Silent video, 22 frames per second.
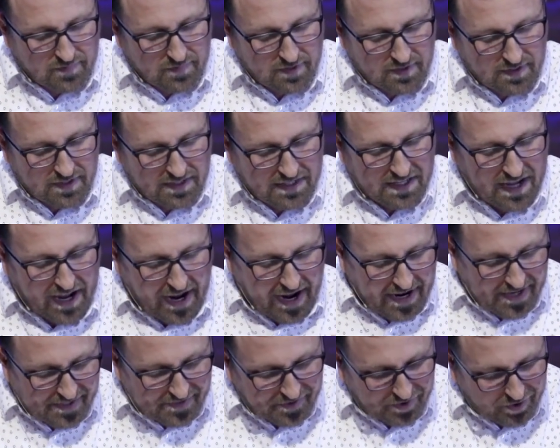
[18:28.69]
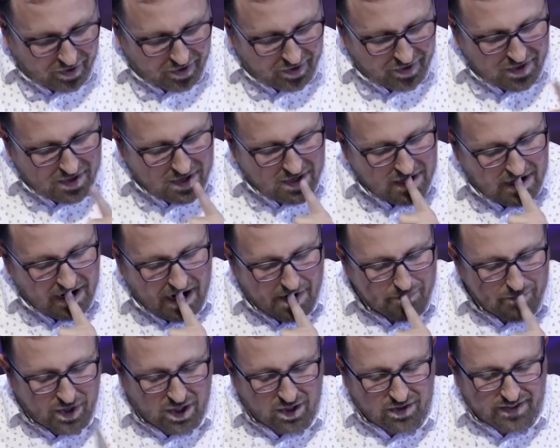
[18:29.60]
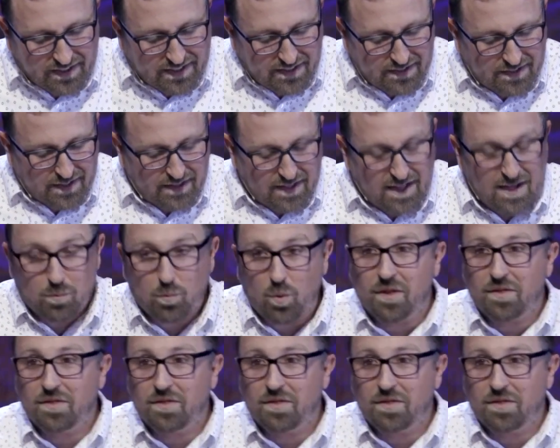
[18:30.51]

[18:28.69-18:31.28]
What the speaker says: He answered, I merely did to them what